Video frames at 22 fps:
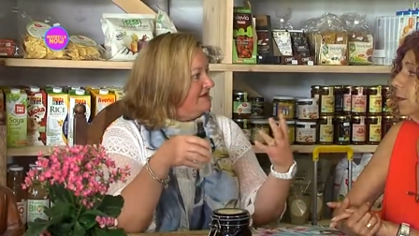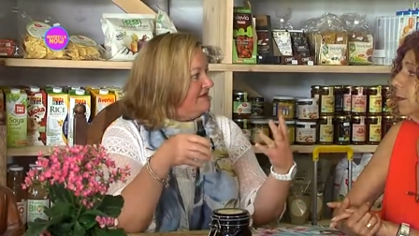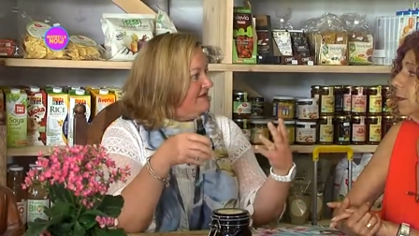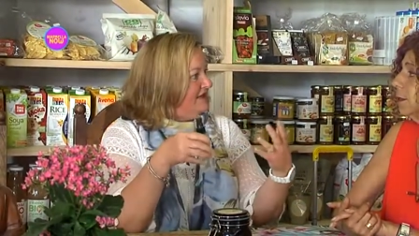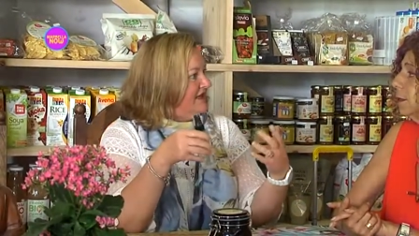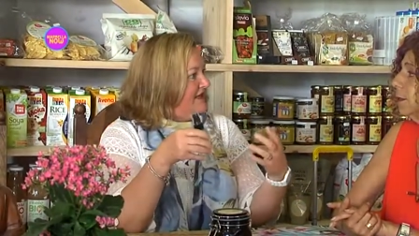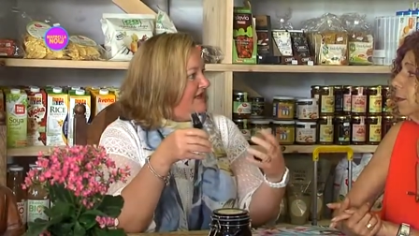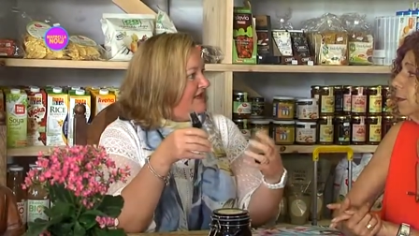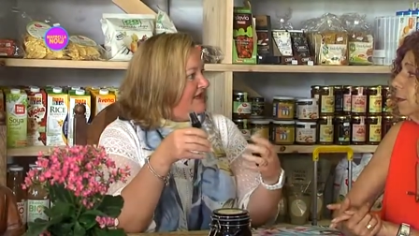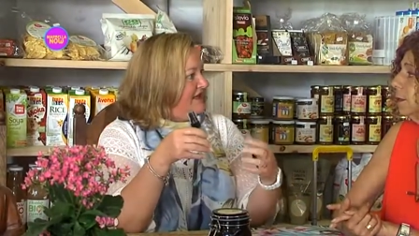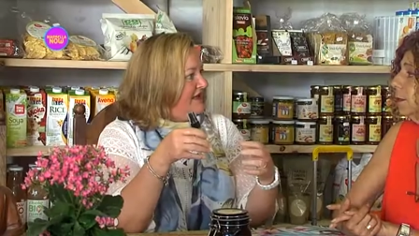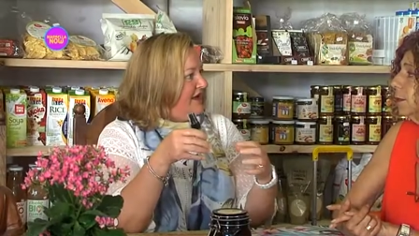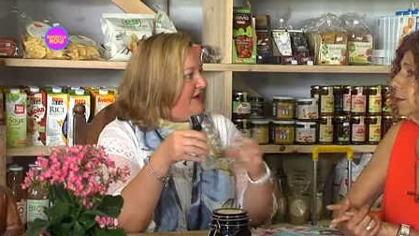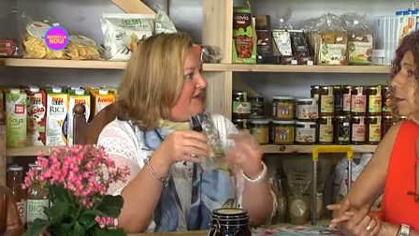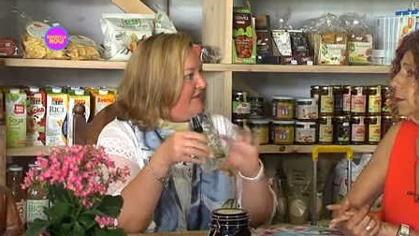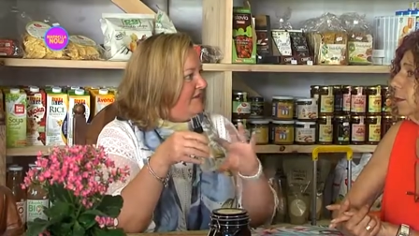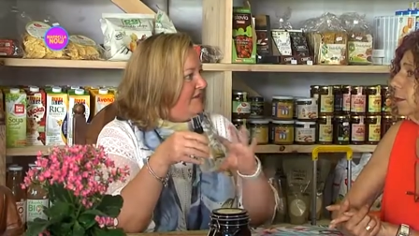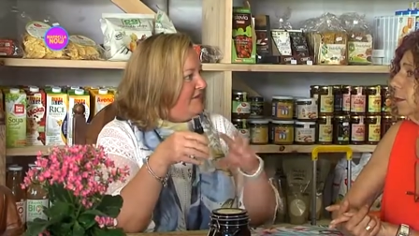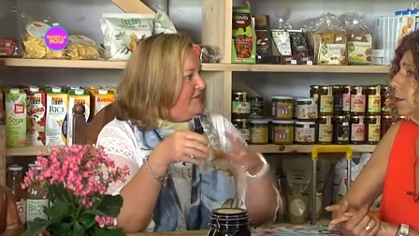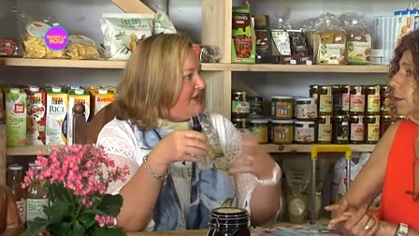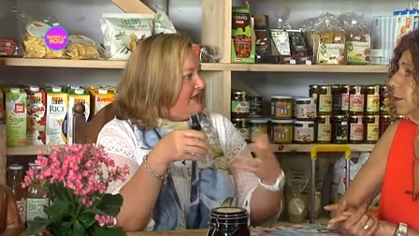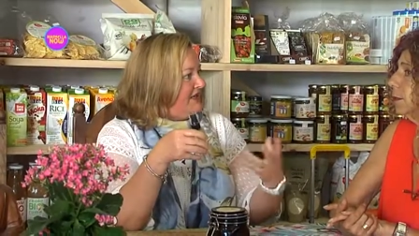the
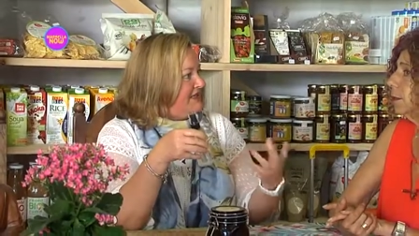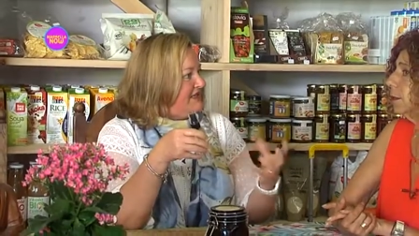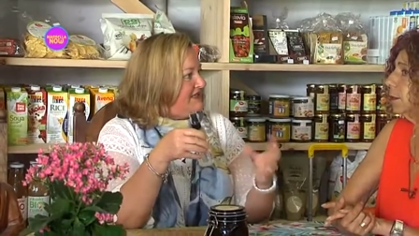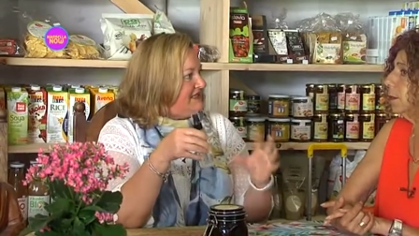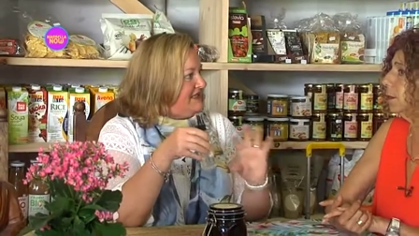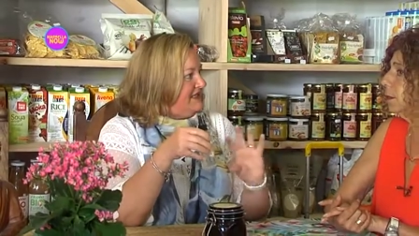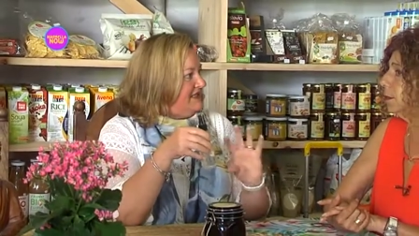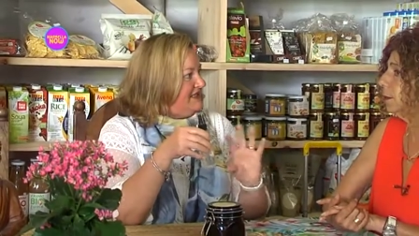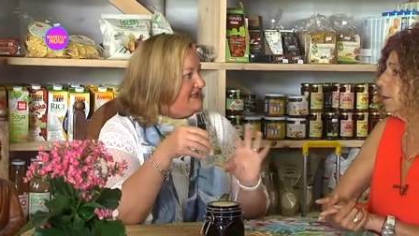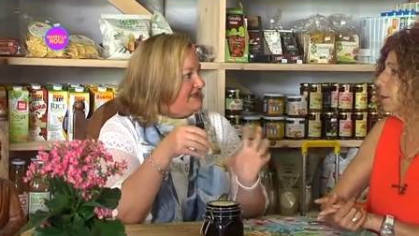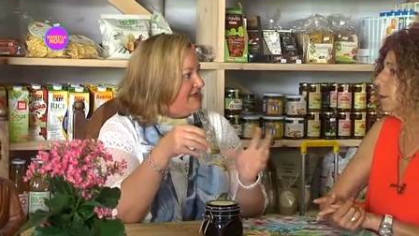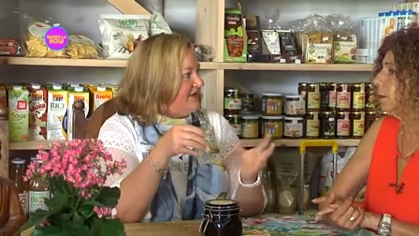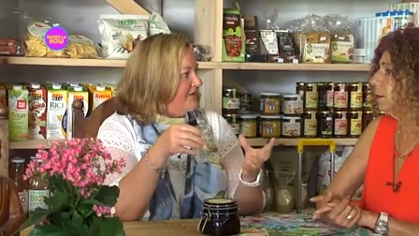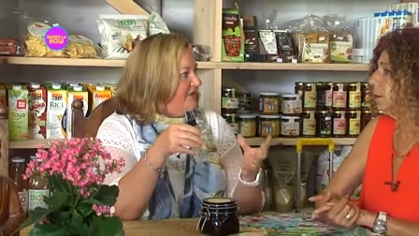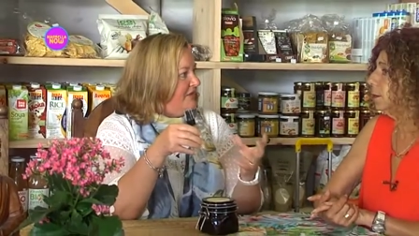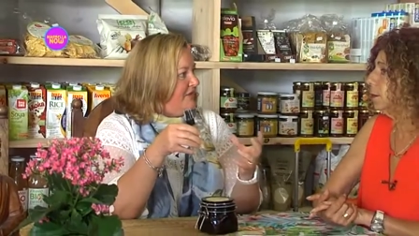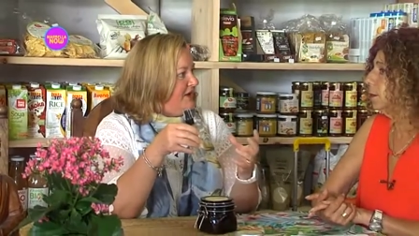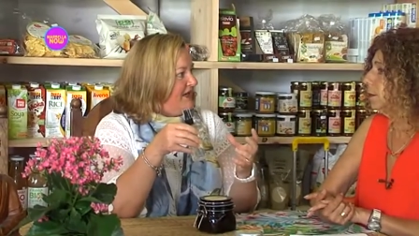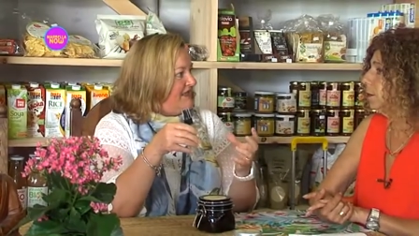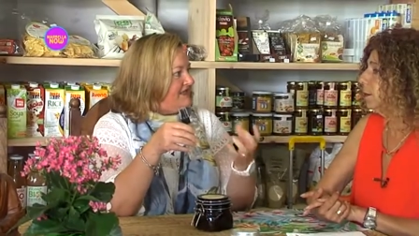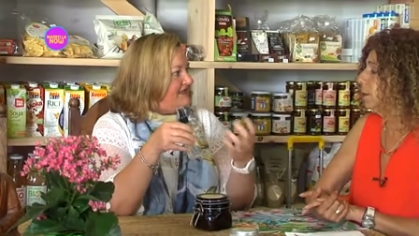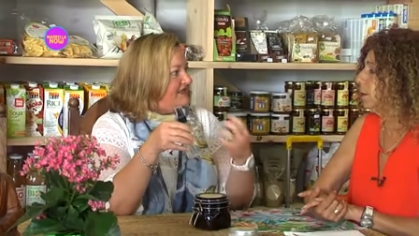um, pregnancy in certain
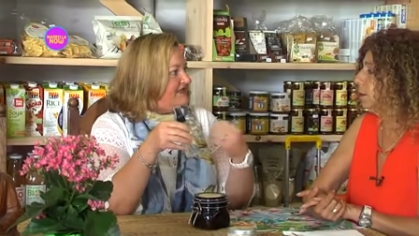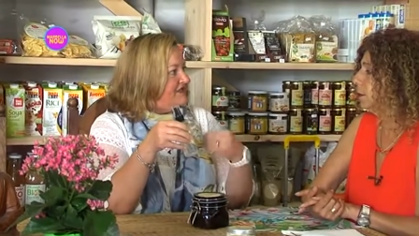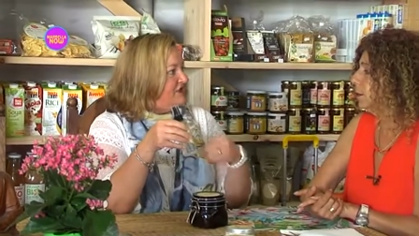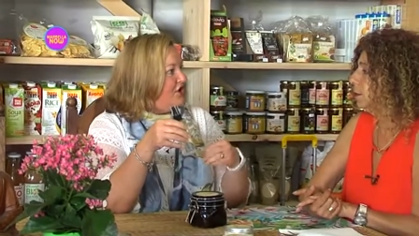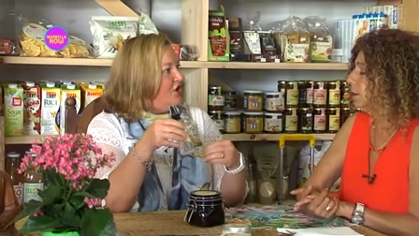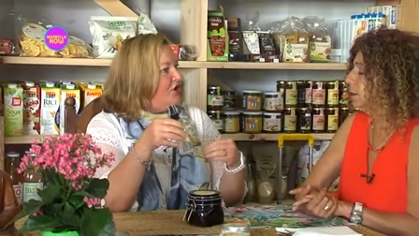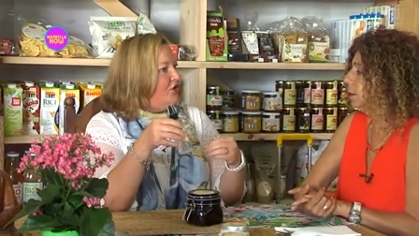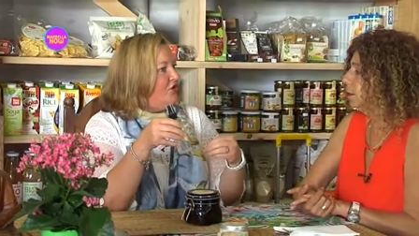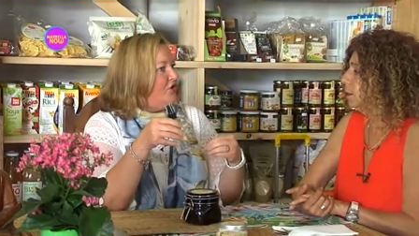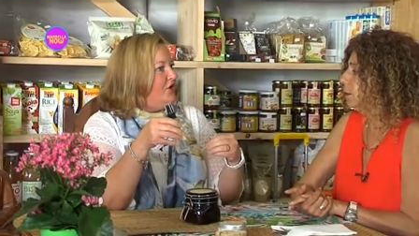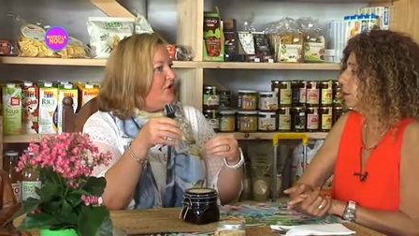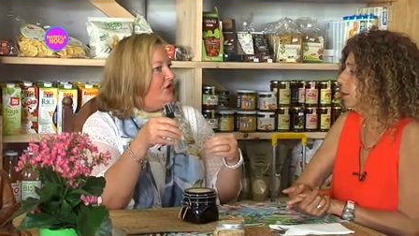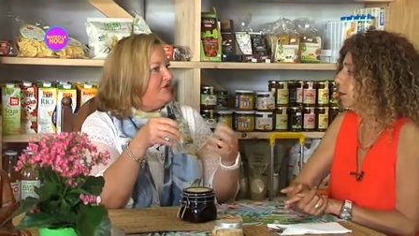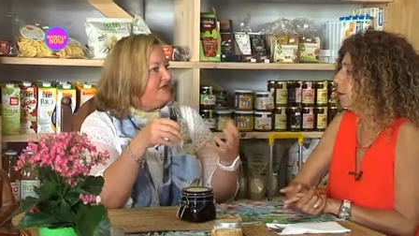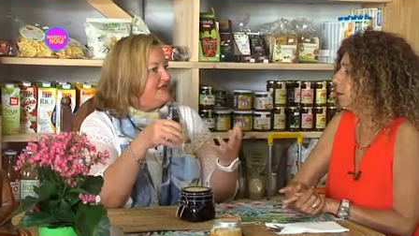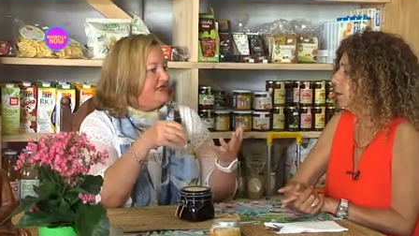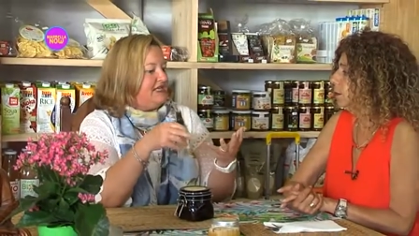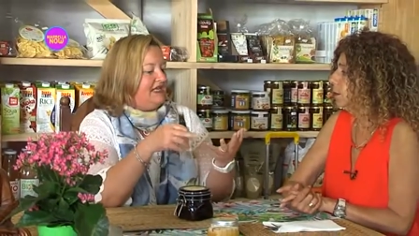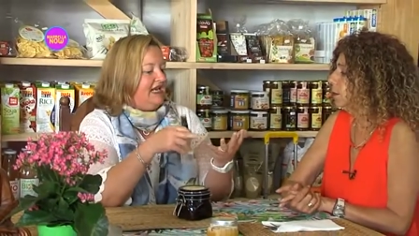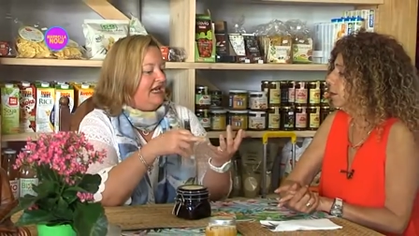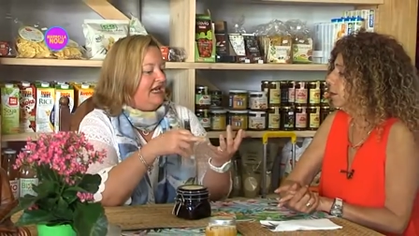ways. There's certain oils, I think